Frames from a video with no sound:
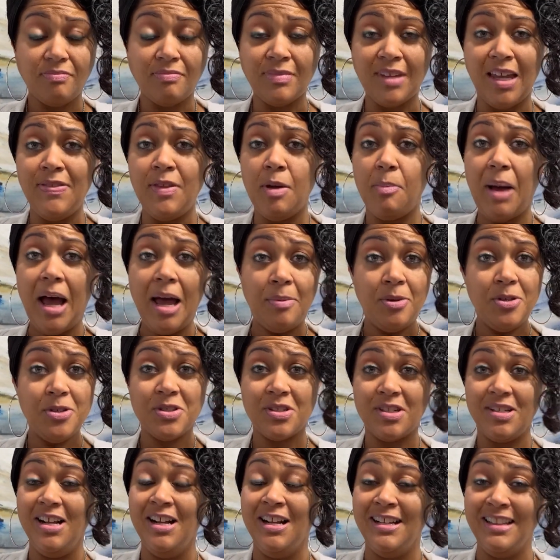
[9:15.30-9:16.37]
And the Bible is
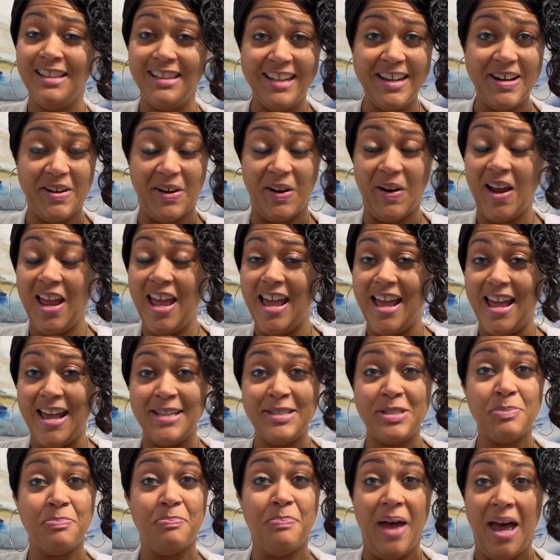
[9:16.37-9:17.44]
clear.
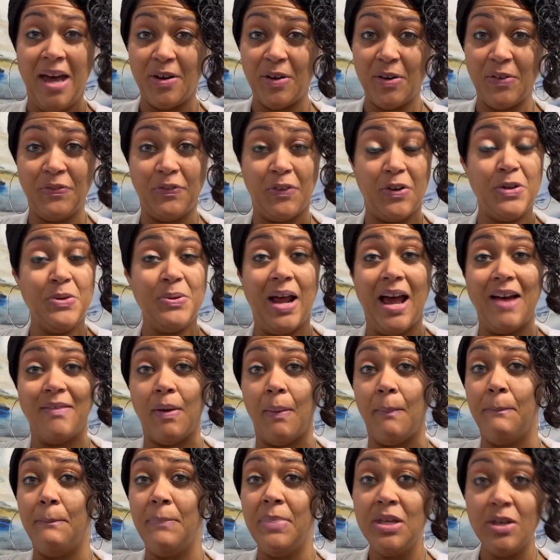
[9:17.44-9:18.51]
It's better for you to have a
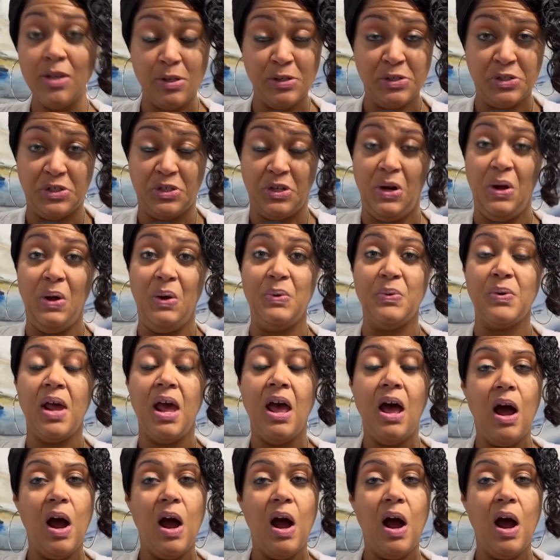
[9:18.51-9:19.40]
millstone